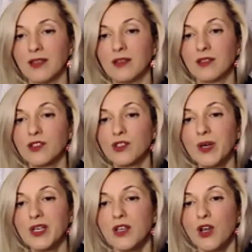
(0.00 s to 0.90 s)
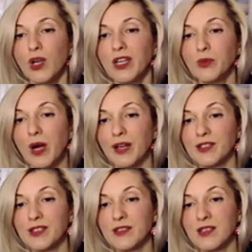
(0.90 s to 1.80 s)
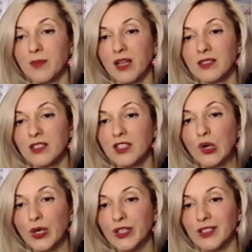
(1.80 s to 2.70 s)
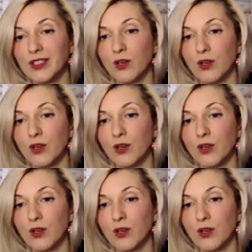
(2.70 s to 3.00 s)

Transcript: There's always lonely ones in some other corner